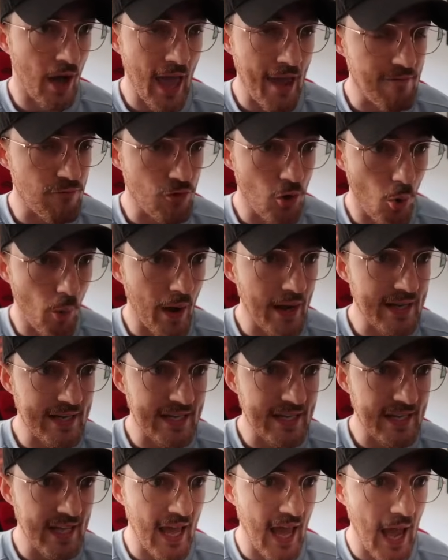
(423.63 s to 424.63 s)
I have no
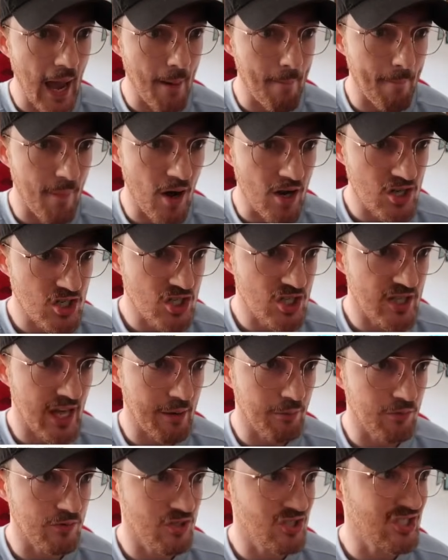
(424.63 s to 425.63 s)
idea how much
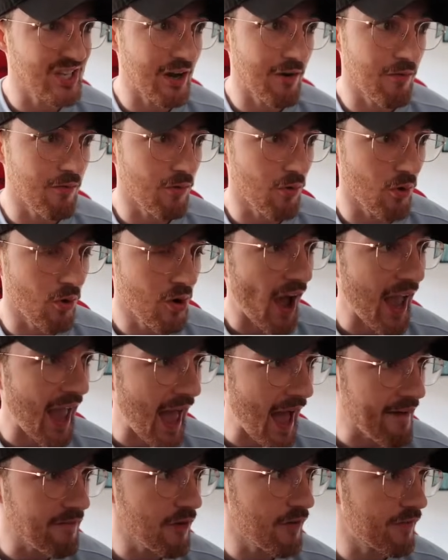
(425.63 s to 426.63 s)
they will sell for. I
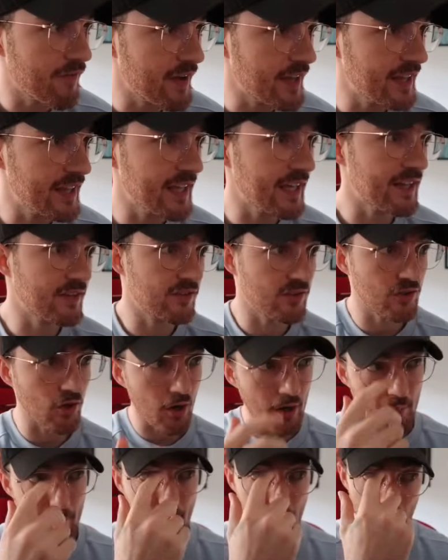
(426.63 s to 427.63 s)
have a feeling it's it's
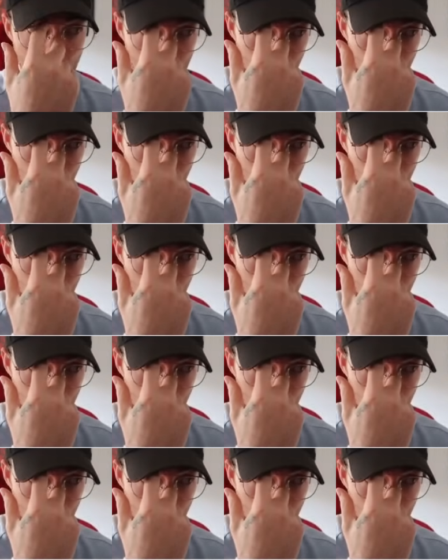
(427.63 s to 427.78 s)
gonna be a